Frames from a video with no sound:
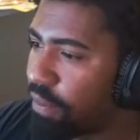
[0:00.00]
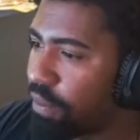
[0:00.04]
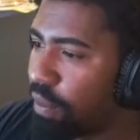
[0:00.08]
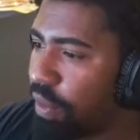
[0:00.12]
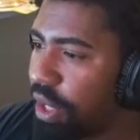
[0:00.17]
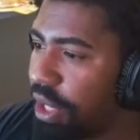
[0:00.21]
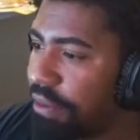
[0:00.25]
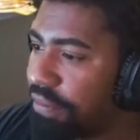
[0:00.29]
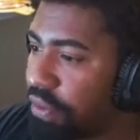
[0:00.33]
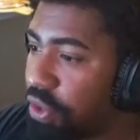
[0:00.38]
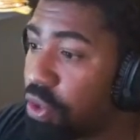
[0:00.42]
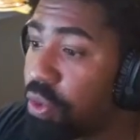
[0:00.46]

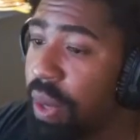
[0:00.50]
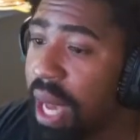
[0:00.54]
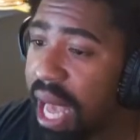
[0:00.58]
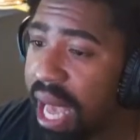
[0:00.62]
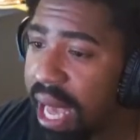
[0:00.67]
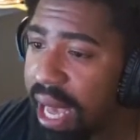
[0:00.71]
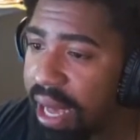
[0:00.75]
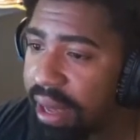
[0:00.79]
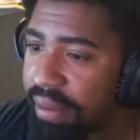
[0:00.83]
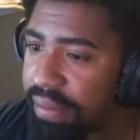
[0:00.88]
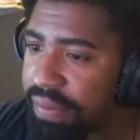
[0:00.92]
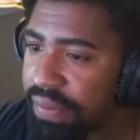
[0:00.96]
If you
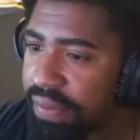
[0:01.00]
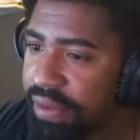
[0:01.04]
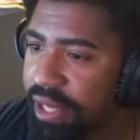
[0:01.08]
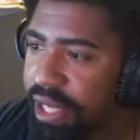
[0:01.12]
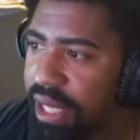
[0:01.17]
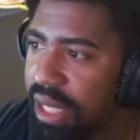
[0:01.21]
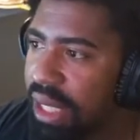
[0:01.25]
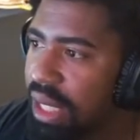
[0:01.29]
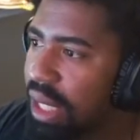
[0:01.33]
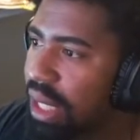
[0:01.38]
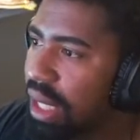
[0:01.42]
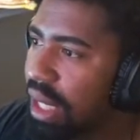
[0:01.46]
have
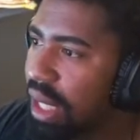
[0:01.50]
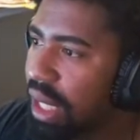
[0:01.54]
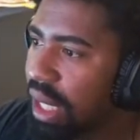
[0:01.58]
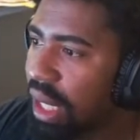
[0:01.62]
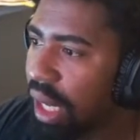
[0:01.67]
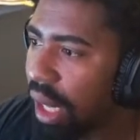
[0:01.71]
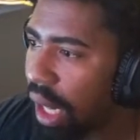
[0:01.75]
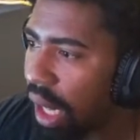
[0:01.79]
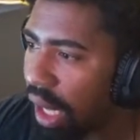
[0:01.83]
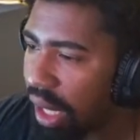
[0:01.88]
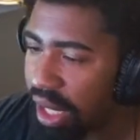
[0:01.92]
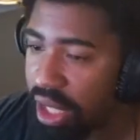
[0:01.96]

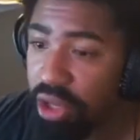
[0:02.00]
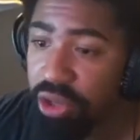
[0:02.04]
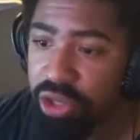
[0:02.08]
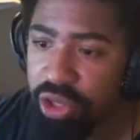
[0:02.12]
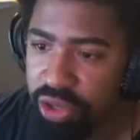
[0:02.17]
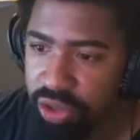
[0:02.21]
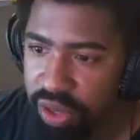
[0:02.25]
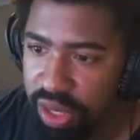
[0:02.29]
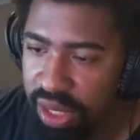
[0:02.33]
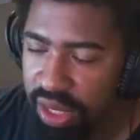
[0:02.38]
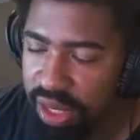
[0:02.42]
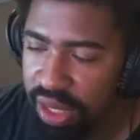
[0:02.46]
a kill
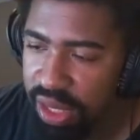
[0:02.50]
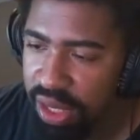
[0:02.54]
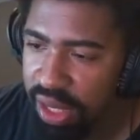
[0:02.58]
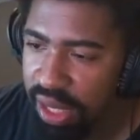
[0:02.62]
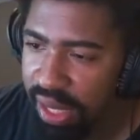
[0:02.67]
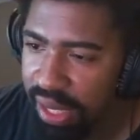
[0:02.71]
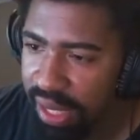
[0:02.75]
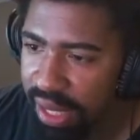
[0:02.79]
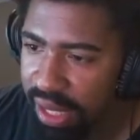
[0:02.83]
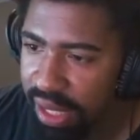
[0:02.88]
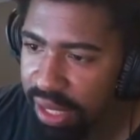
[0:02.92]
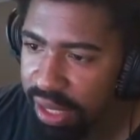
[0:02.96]
streak
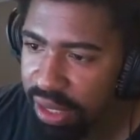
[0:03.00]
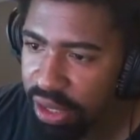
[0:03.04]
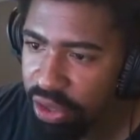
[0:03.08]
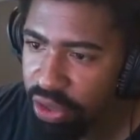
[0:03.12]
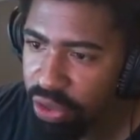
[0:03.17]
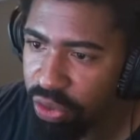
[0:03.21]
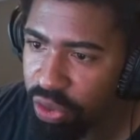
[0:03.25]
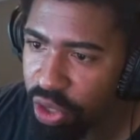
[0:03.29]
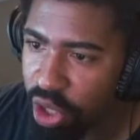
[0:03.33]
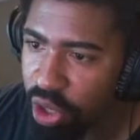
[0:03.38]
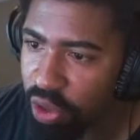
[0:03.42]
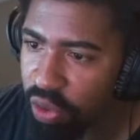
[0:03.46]
and you
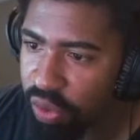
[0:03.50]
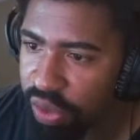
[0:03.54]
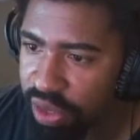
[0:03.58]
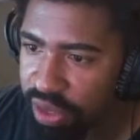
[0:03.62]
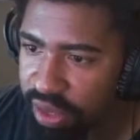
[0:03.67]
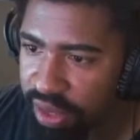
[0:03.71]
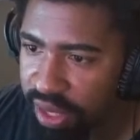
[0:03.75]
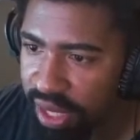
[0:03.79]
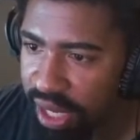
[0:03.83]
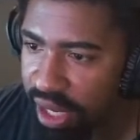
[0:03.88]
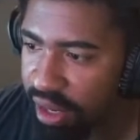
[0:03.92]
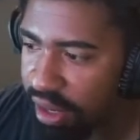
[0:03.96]
go into
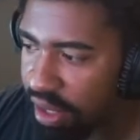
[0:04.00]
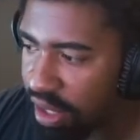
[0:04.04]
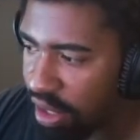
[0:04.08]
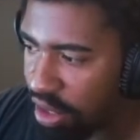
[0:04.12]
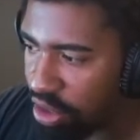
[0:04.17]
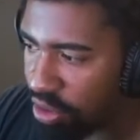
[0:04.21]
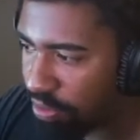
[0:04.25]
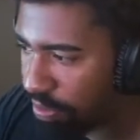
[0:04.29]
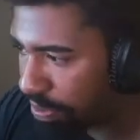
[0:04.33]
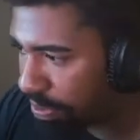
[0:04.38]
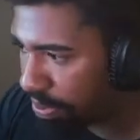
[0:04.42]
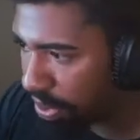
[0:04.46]
the area and
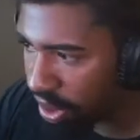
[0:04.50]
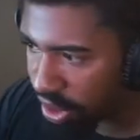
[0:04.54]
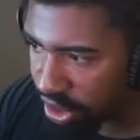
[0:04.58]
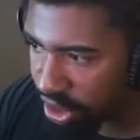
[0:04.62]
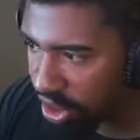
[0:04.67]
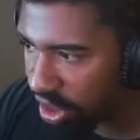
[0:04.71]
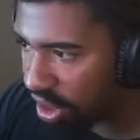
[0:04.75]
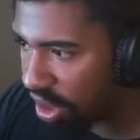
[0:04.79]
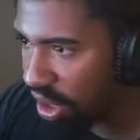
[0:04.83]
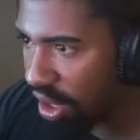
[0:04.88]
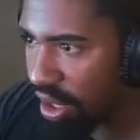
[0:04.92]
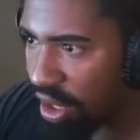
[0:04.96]
you punch
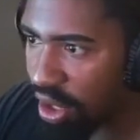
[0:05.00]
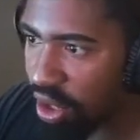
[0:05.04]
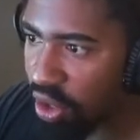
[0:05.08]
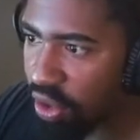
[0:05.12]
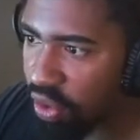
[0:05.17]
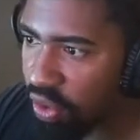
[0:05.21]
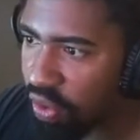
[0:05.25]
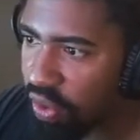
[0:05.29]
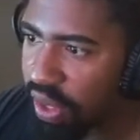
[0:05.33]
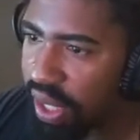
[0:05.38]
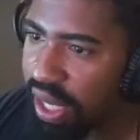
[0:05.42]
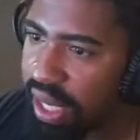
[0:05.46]
in the
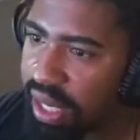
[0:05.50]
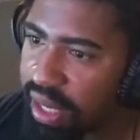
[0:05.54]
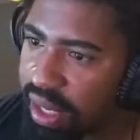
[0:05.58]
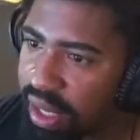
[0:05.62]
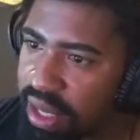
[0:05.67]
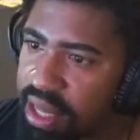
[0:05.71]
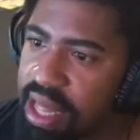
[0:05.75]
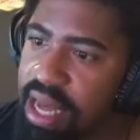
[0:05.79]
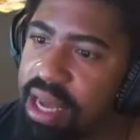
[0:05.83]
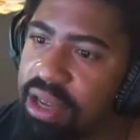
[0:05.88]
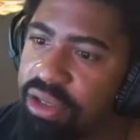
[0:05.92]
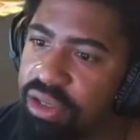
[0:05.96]
code, it
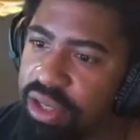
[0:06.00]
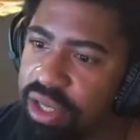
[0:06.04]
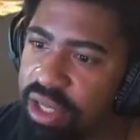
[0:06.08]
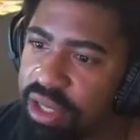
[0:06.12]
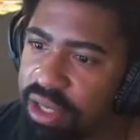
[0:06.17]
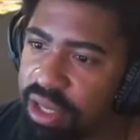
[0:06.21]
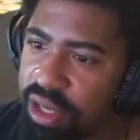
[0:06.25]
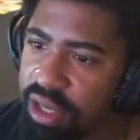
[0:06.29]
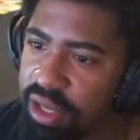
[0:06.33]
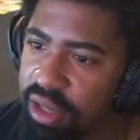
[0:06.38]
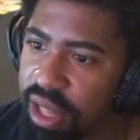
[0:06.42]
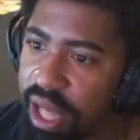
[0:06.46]
allows it
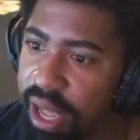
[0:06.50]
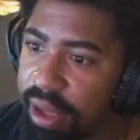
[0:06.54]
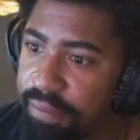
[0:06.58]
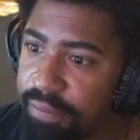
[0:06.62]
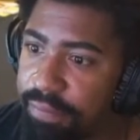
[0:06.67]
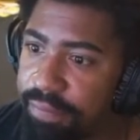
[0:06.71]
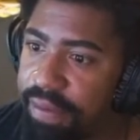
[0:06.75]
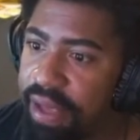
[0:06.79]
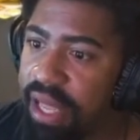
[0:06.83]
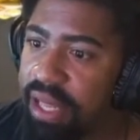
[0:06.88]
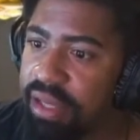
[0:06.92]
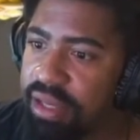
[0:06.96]
to like
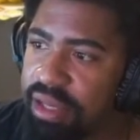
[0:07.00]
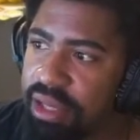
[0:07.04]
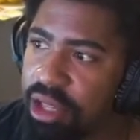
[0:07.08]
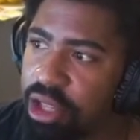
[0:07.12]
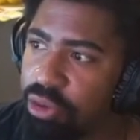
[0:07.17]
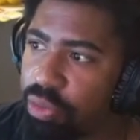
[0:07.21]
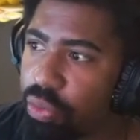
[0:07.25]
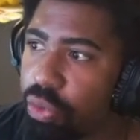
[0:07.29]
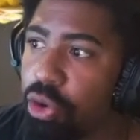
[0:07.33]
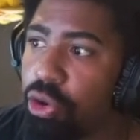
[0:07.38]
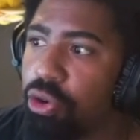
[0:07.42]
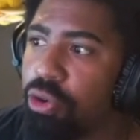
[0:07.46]
vent the
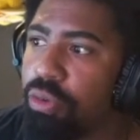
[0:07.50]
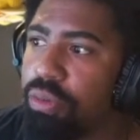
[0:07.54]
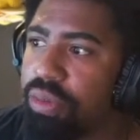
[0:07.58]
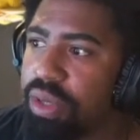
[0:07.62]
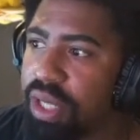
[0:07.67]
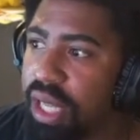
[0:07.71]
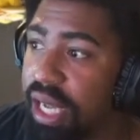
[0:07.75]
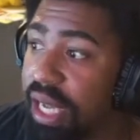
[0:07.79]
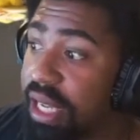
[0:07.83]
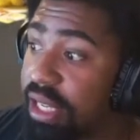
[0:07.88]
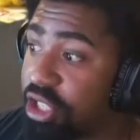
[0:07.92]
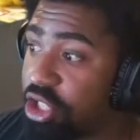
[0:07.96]
rooms,
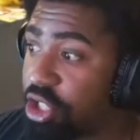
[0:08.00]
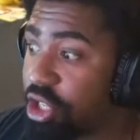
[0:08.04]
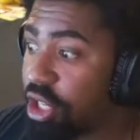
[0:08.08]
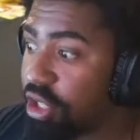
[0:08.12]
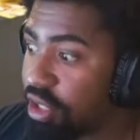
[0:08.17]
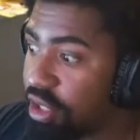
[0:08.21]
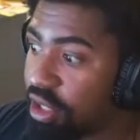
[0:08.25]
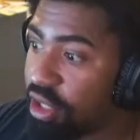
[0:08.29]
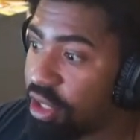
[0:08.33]
like it shuts the